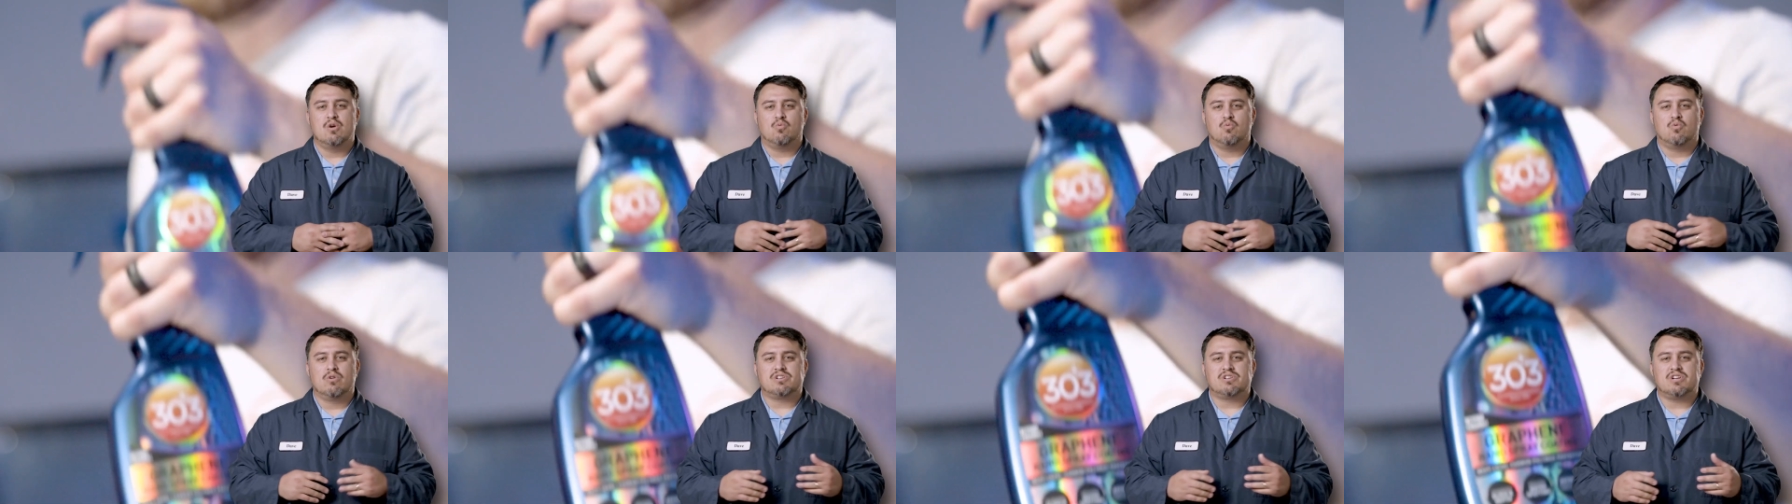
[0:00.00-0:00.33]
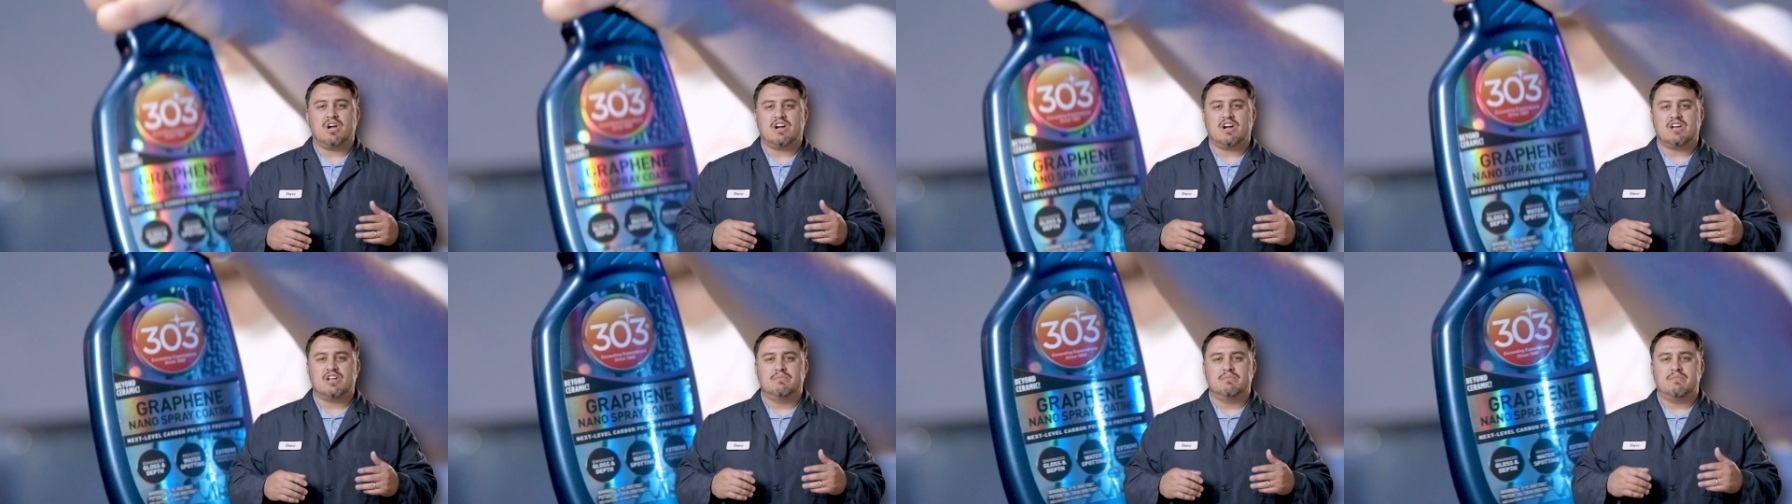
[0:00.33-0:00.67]
We're
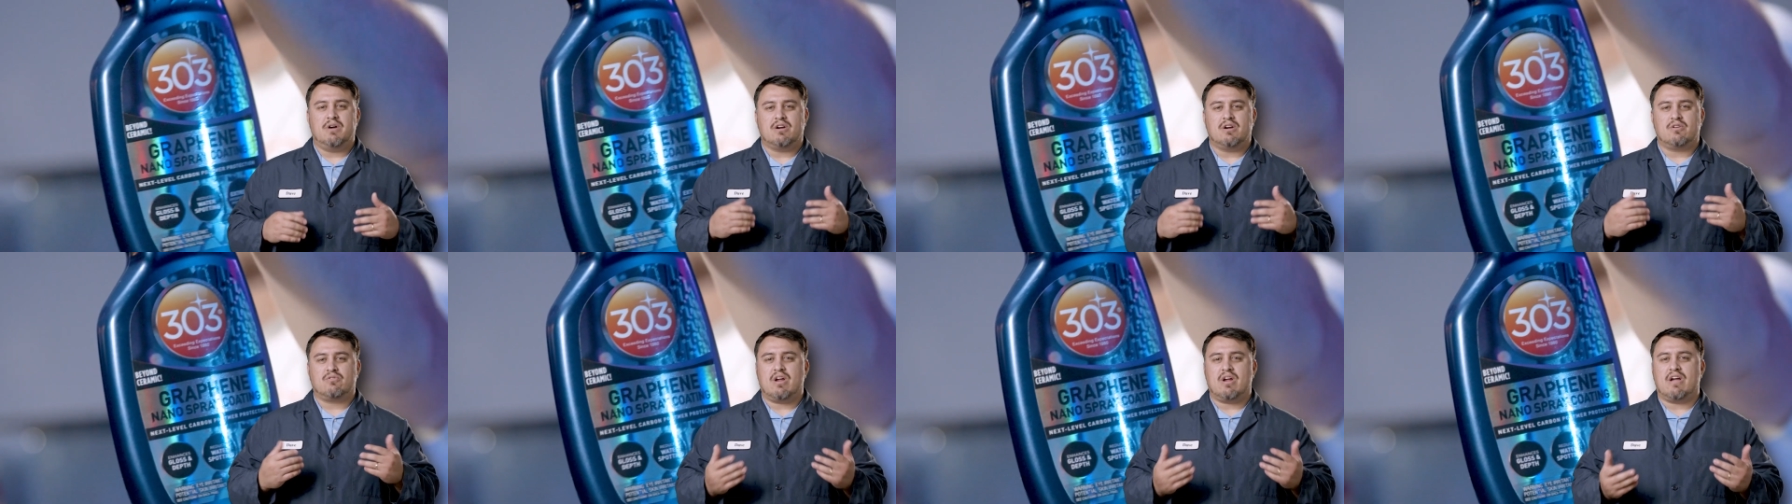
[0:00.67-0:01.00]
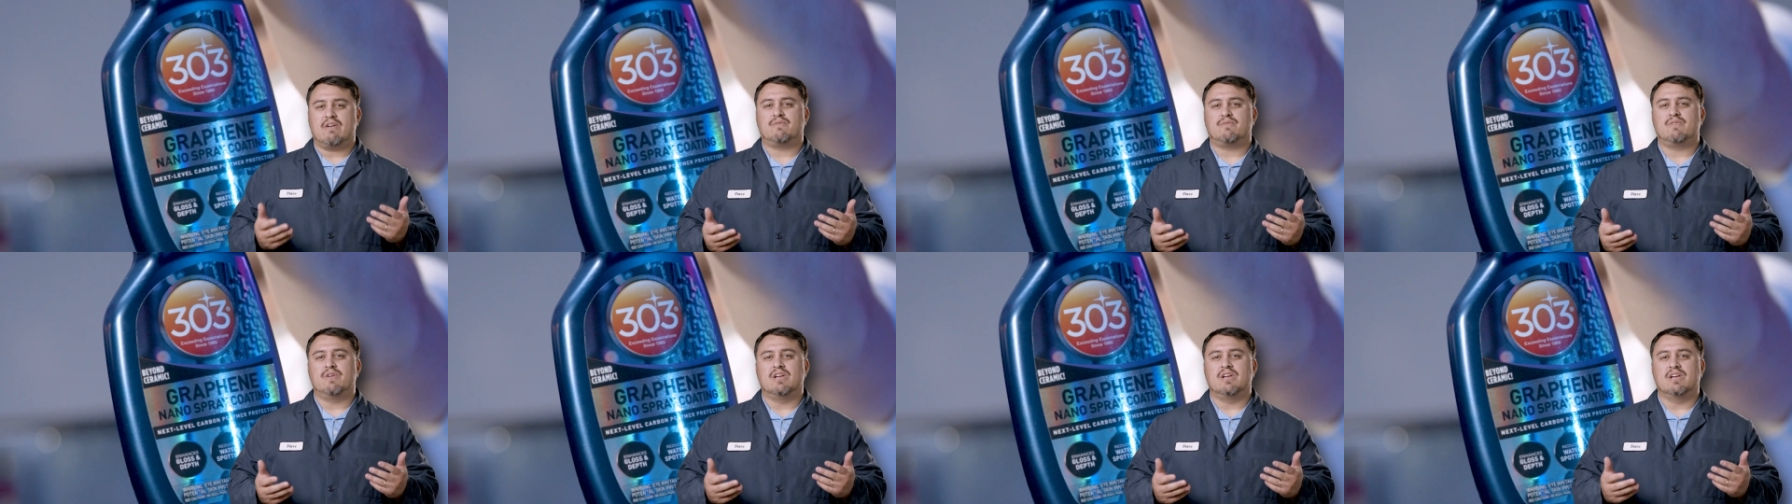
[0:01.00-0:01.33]
talking about
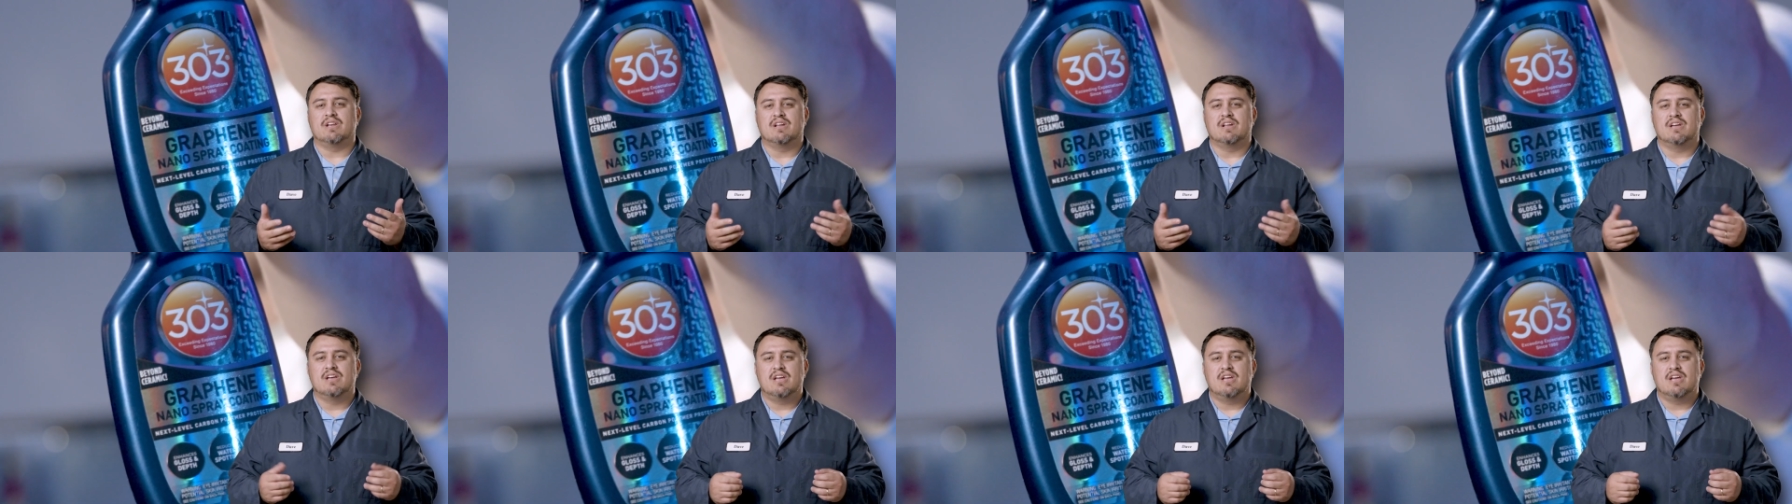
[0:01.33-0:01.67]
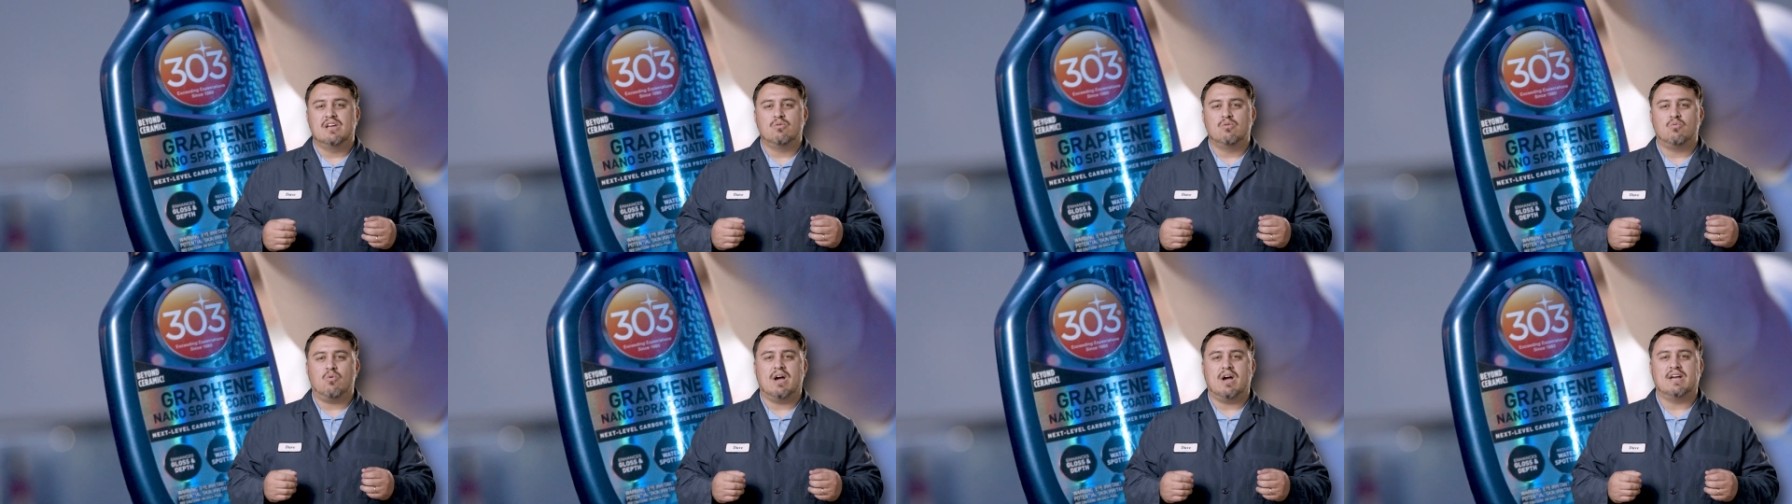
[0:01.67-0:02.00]
graphene
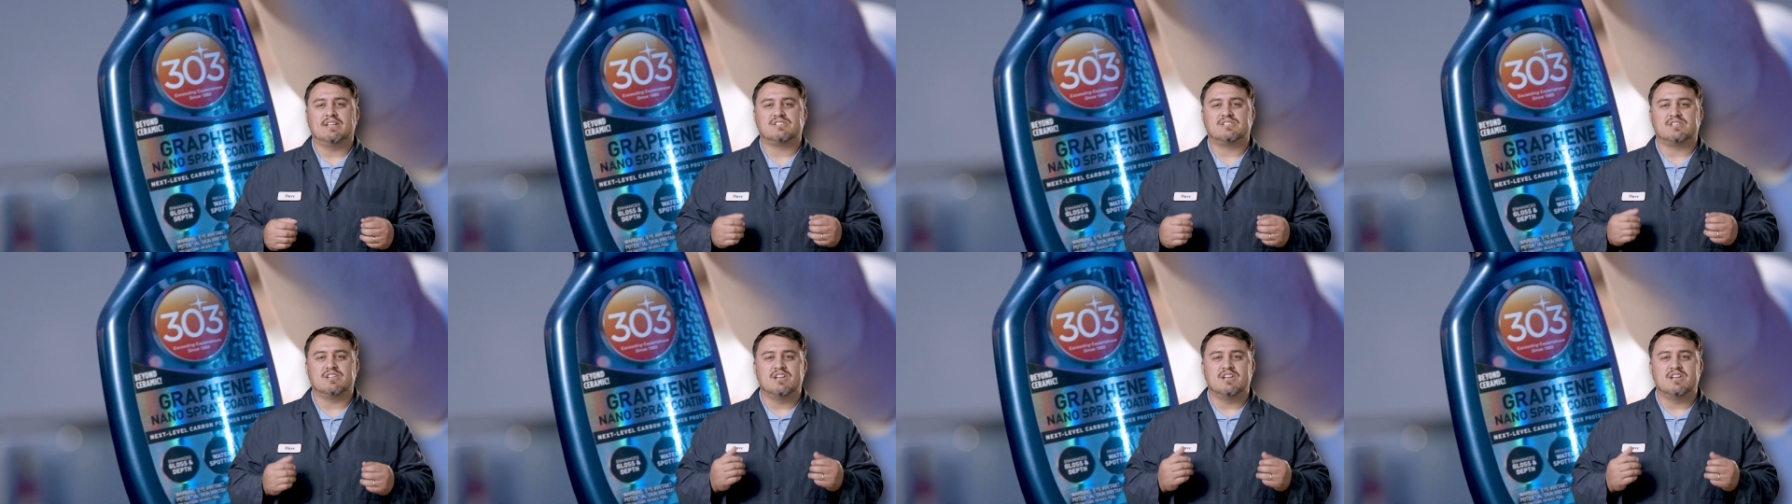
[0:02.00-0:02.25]
and why it's